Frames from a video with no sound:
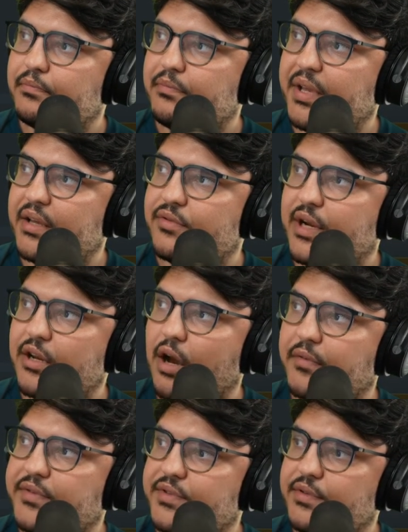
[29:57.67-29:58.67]
big
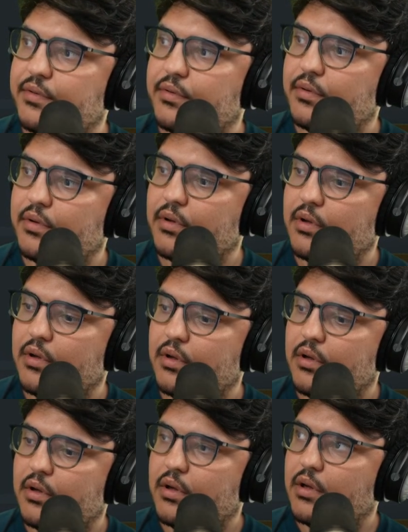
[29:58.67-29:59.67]
trade-offs
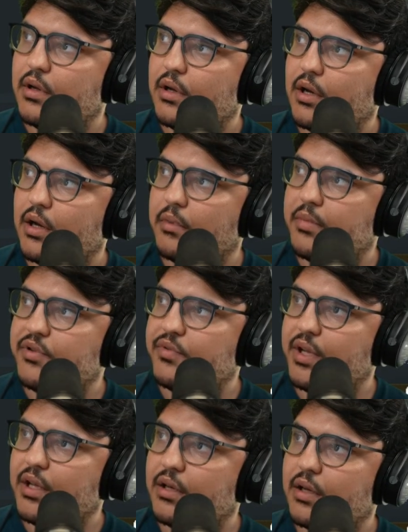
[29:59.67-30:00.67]

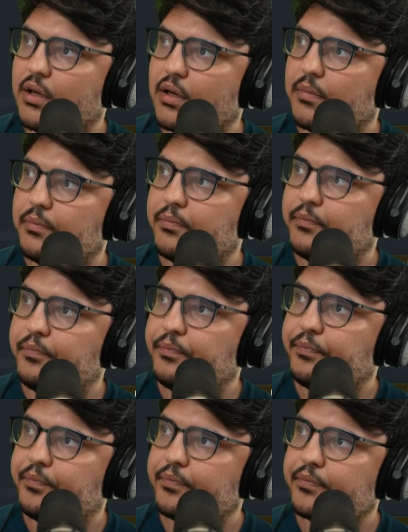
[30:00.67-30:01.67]
between...
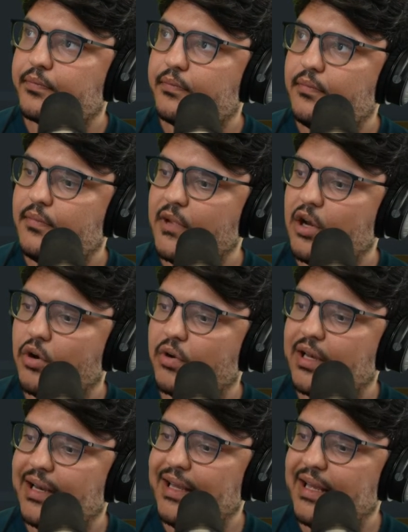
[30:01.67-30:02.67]

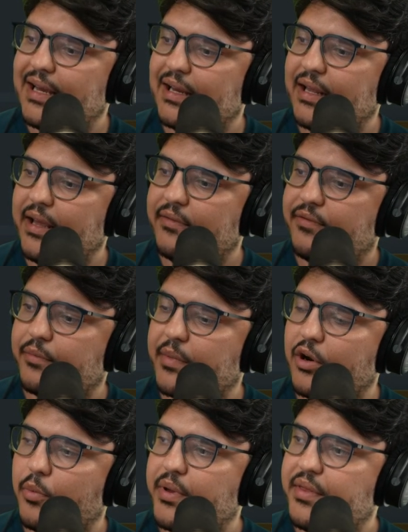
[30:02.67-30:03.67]
clicking a link from
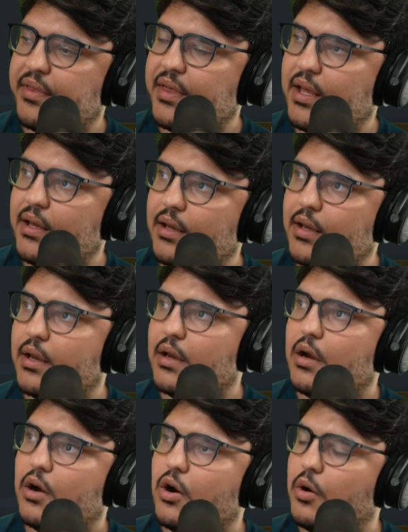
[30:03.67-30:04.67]
an open thing
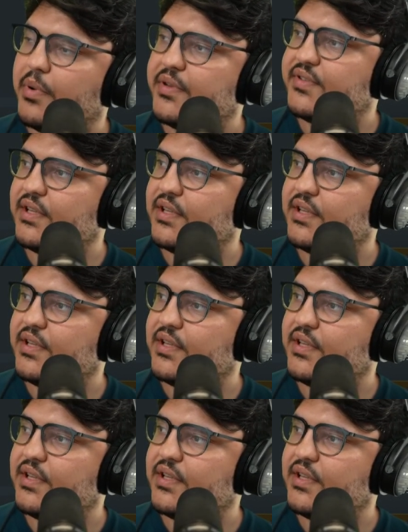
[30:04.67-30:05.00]
opens